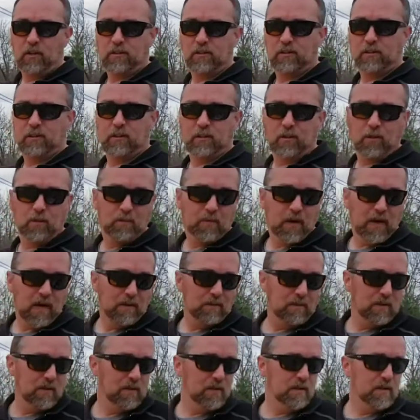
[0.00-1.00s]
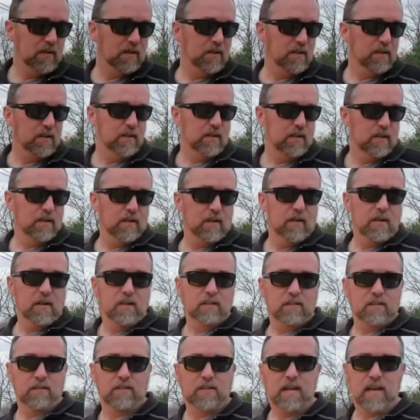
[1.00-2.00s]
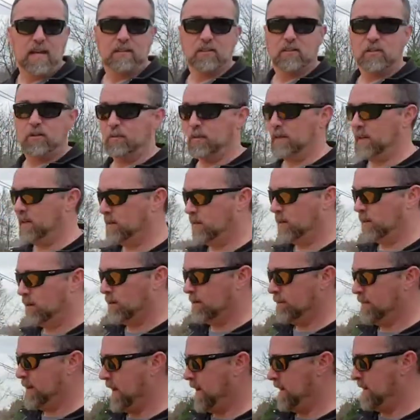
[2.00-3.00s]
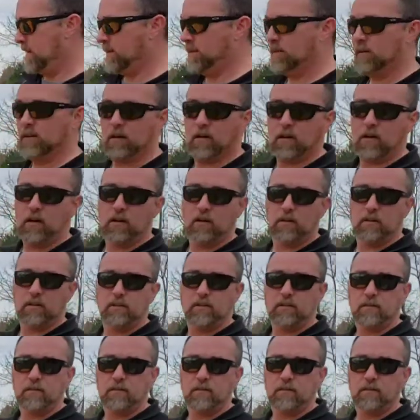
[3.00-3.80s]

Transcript: It's still a baby. It's a 10-speed automatic car.